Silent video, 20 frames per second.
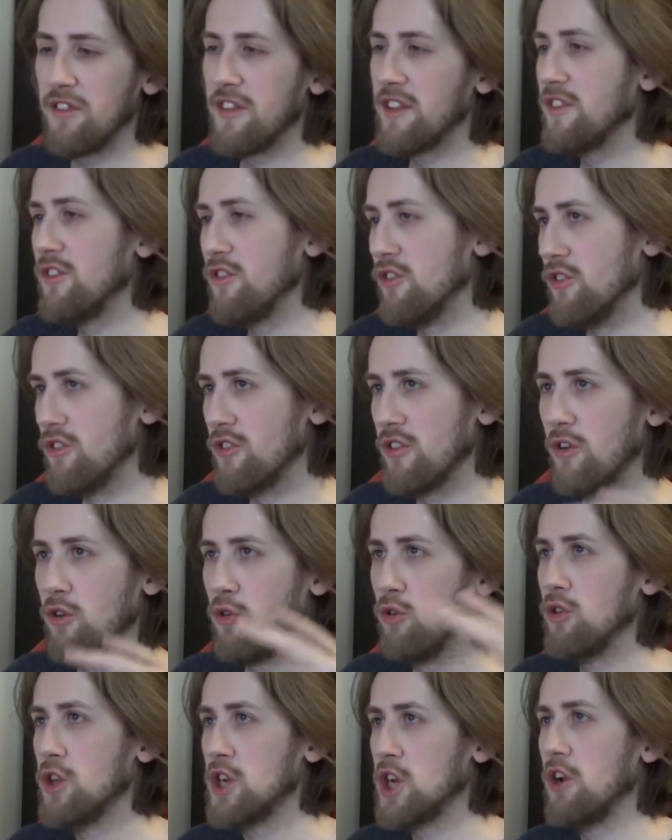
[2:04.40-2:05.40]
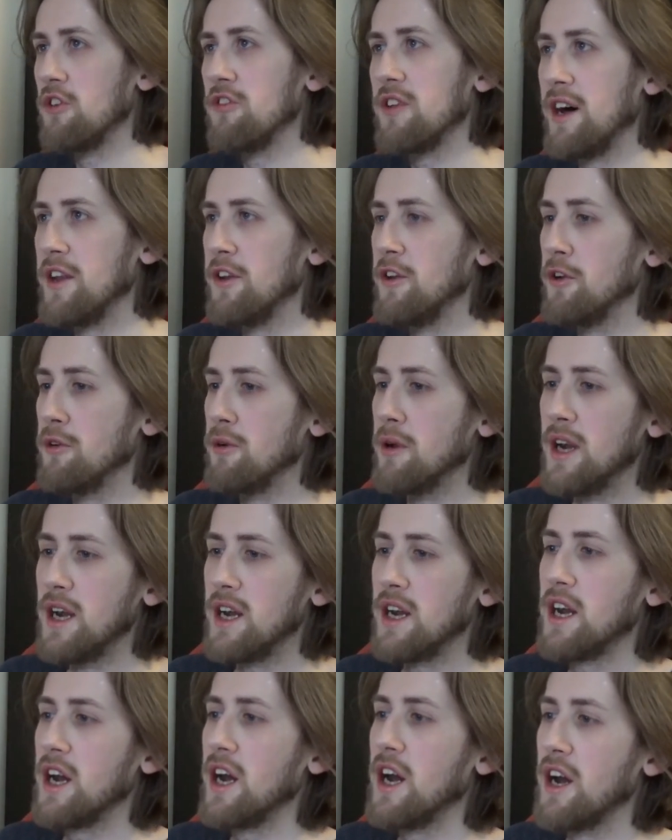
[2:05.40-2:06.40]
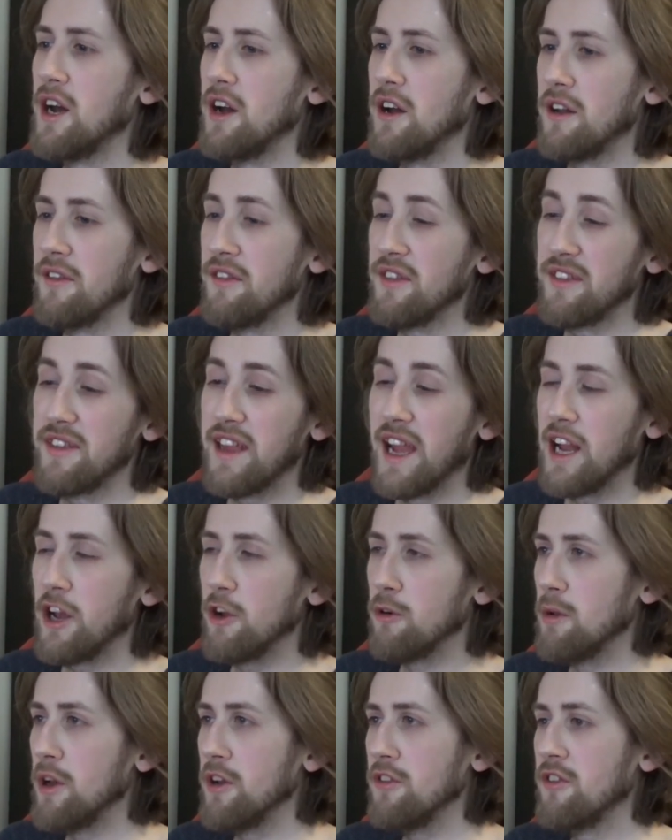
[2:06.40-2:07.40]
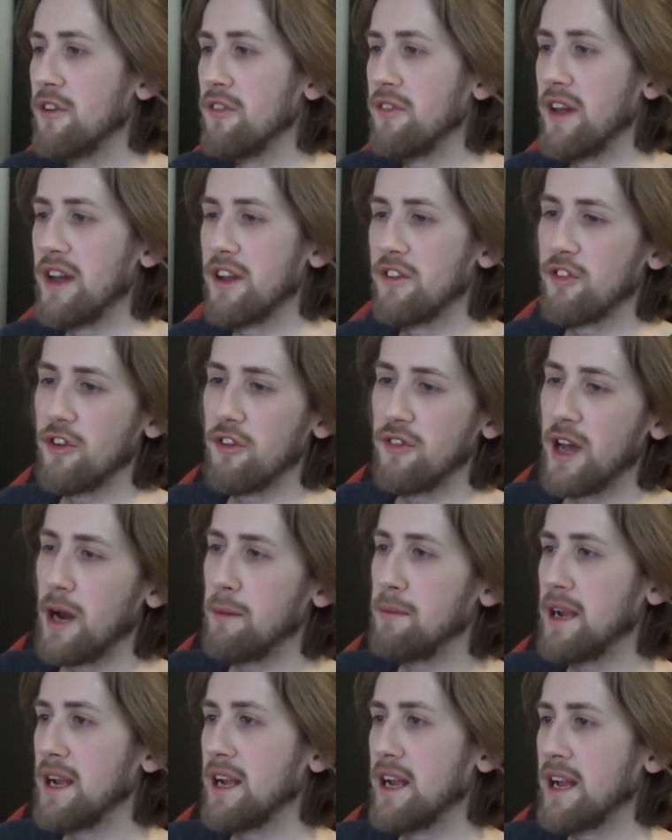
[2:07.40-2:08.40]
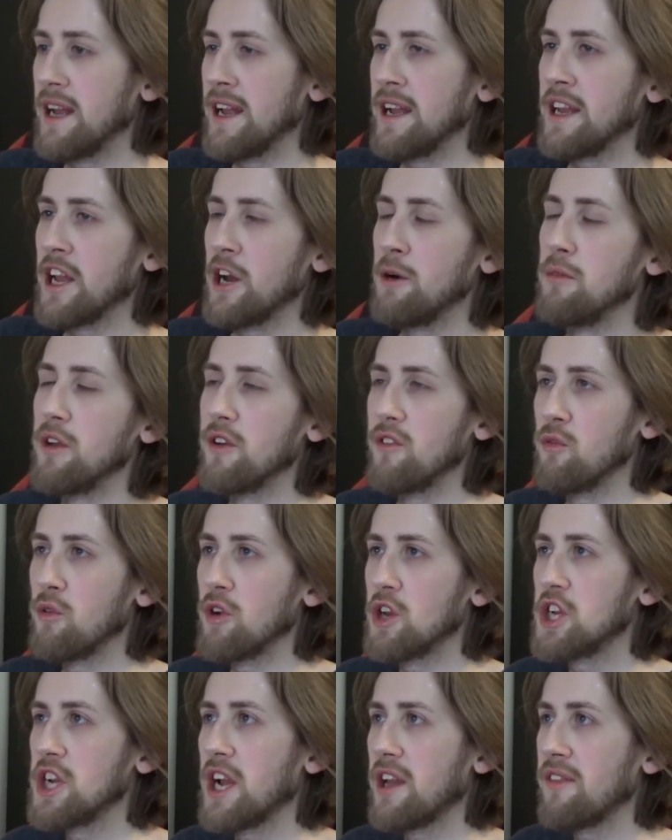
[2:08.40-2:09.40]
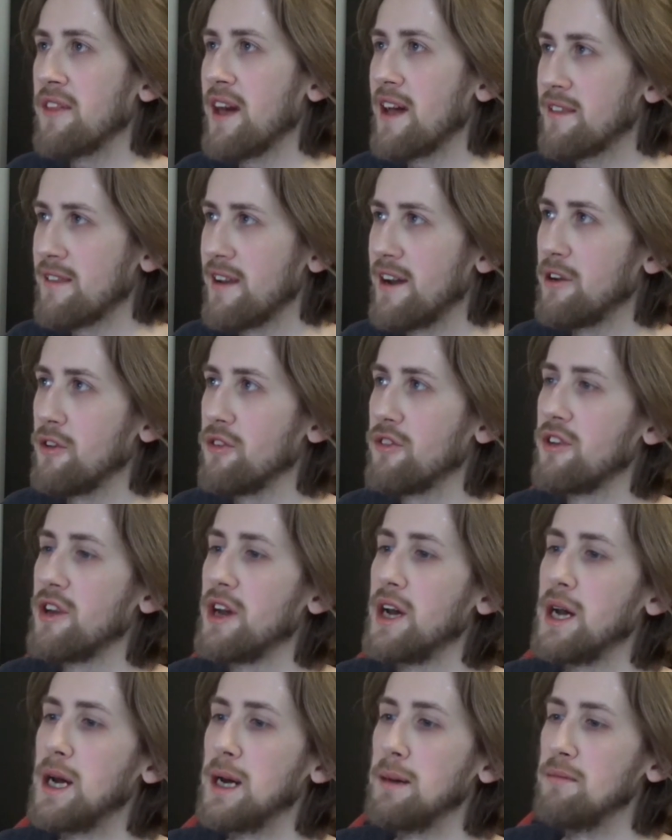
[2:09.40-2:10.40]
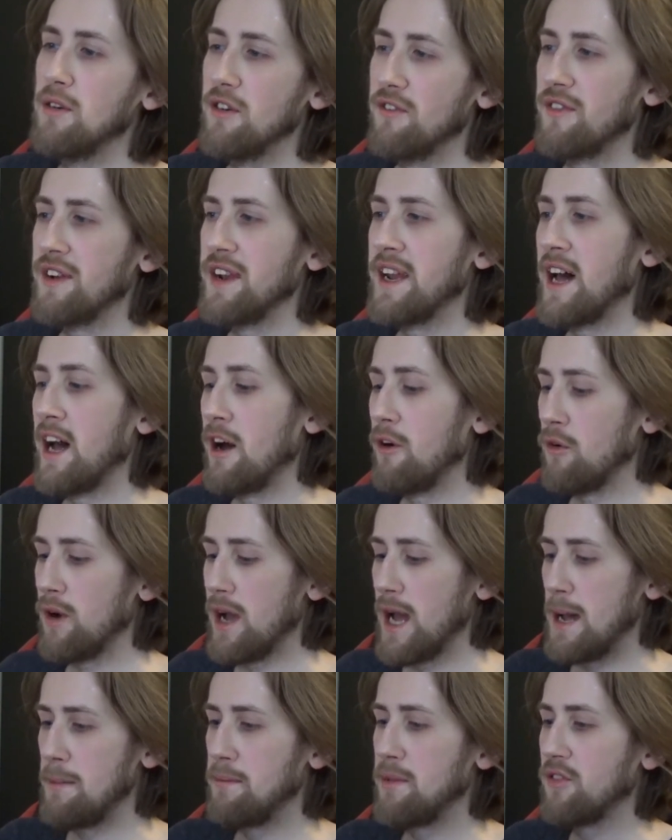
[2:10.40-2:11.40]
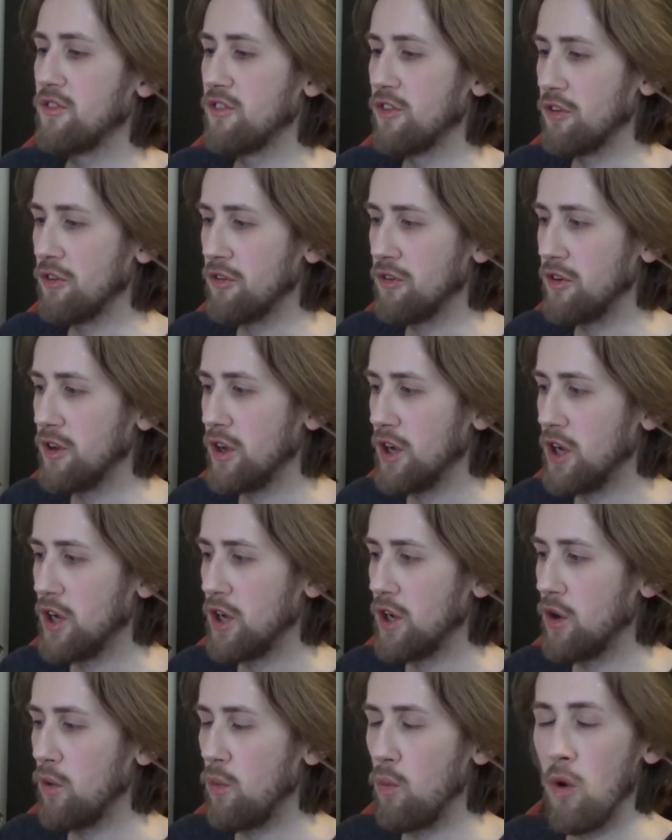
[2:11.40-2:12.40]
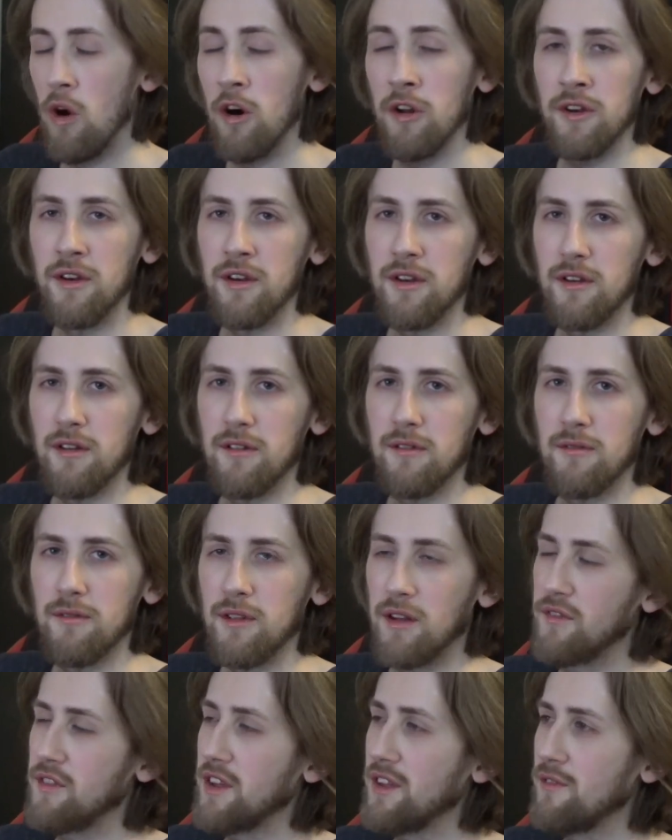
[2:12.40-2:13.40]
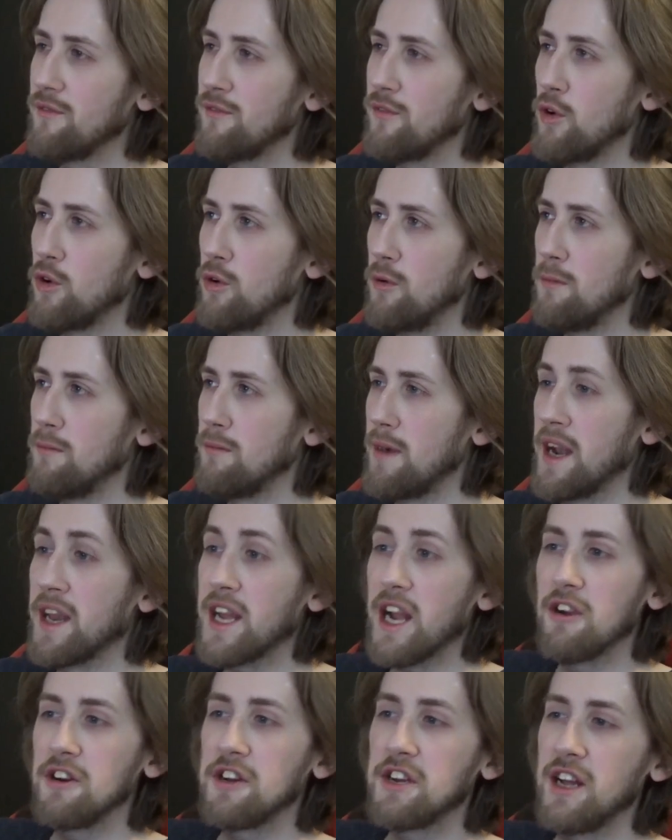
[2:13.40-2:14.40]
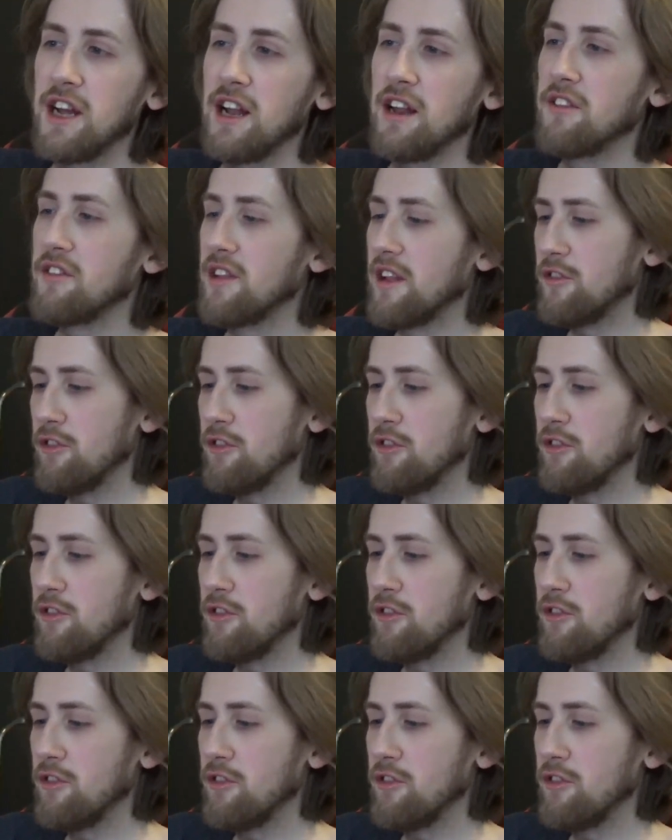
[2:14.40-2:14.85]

This Is Us, all the shows that I do, daily uploads on there. So that'll be linked down below if you want to check that out. But for now, episode 1 of season 4 and a character tier list.